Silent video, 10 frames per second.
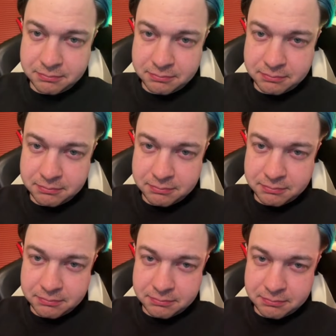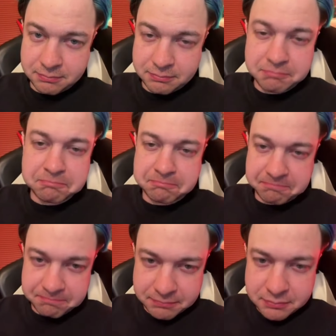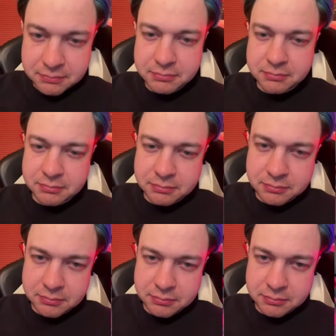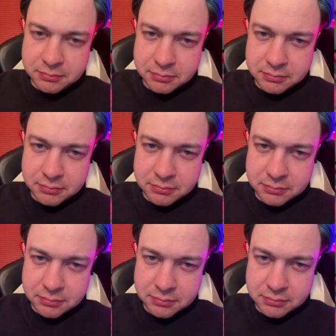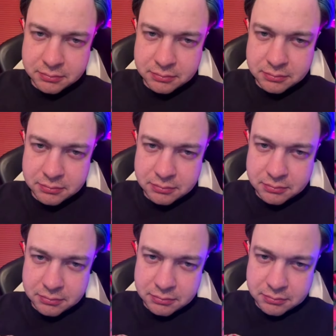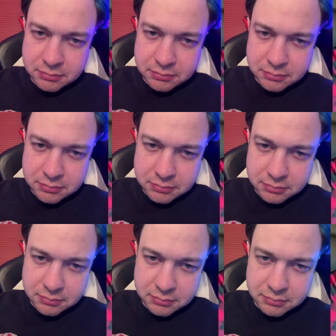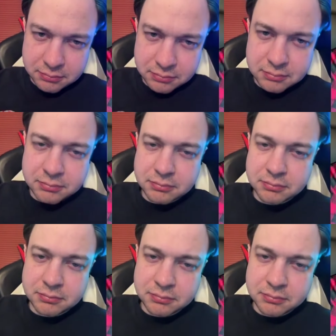[no speech]